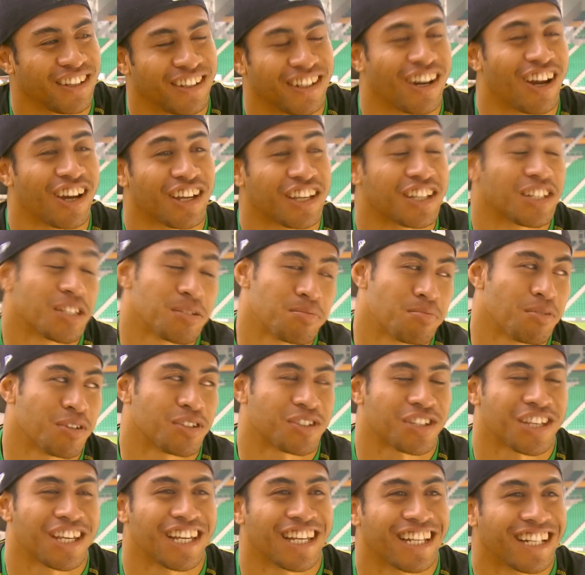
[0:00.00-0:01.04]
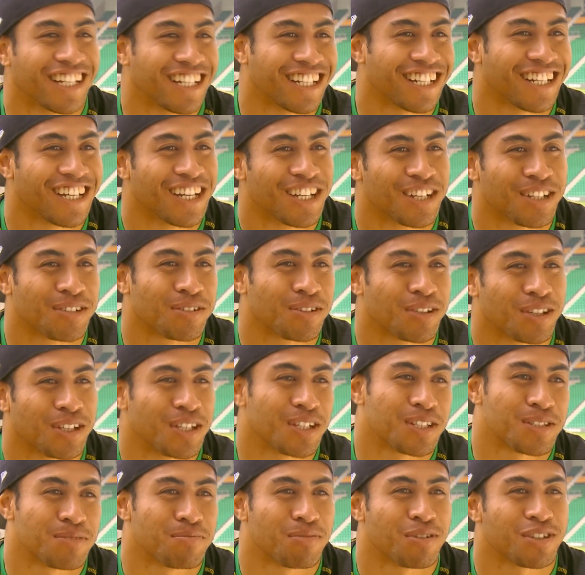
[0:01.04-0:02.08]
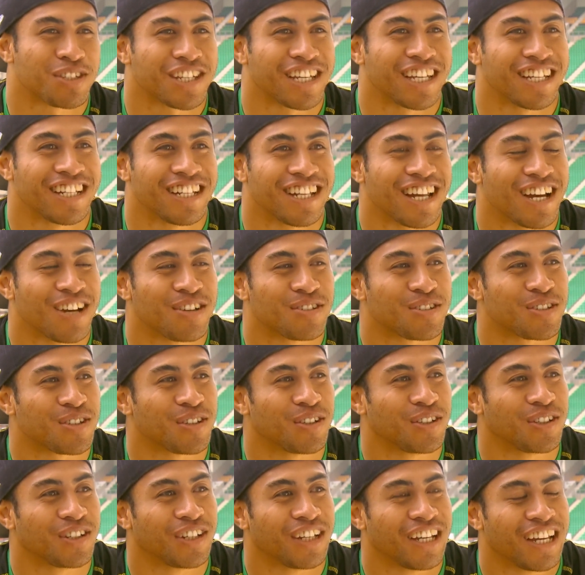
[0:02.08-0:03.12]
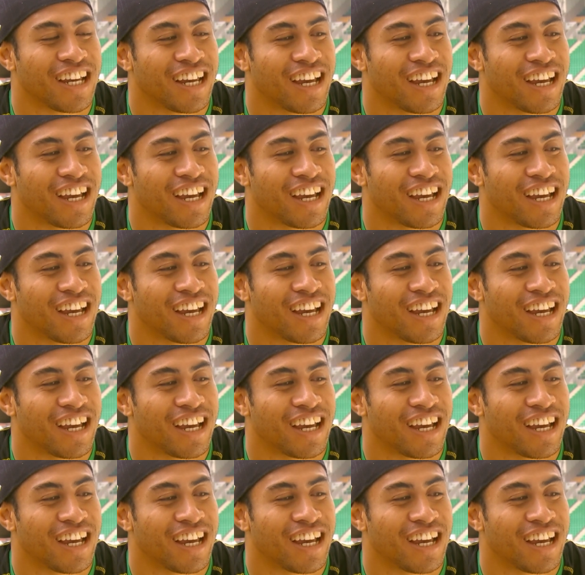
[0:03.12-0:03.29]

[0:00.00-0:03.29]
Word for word: then I get to boss Ken now. So